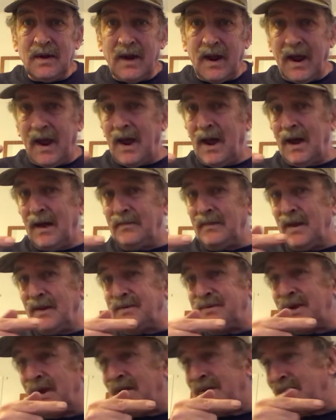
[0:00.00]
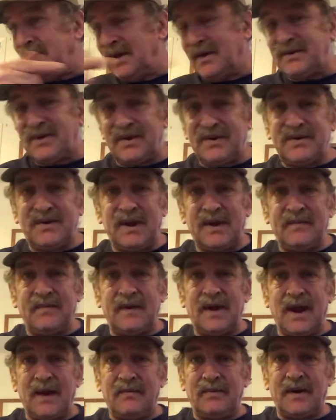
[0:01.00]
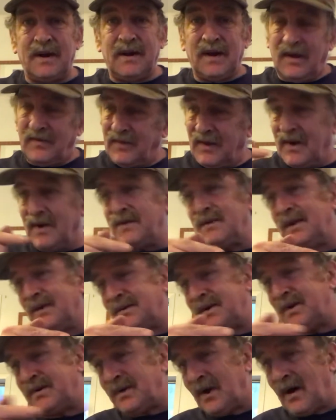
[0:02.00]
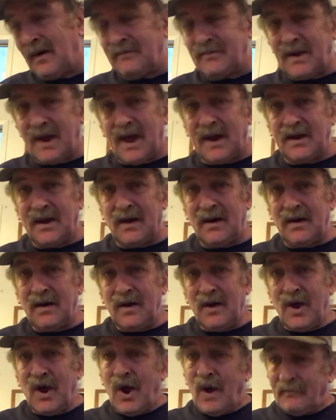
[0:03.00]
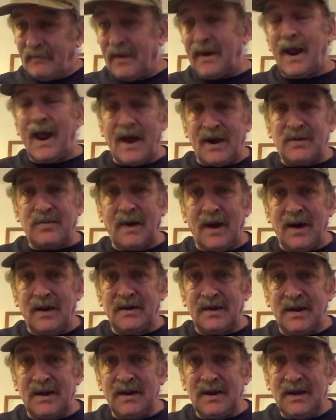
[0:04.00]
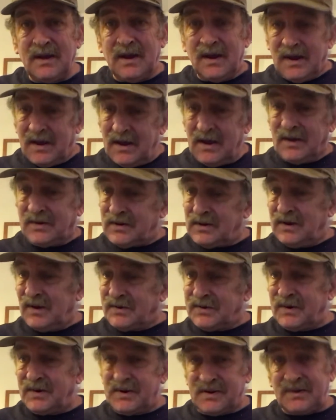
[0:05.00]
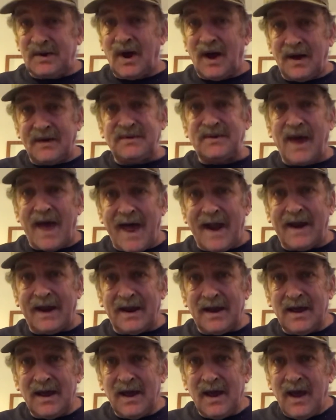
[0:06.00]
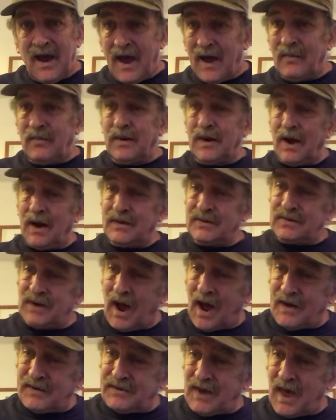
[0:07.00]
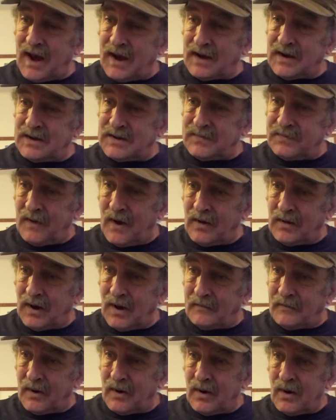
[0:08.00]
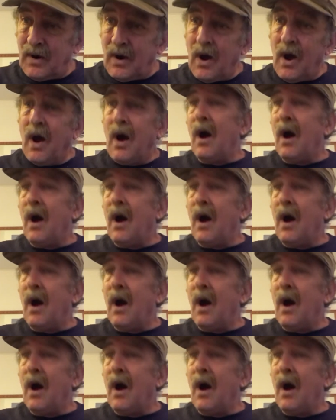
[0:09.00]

and they say it's listed Stephen Avery and then it's listed Tom Janda. But in actuality, it's listed to Scott Taddick, and we got Scott Taddick's phone number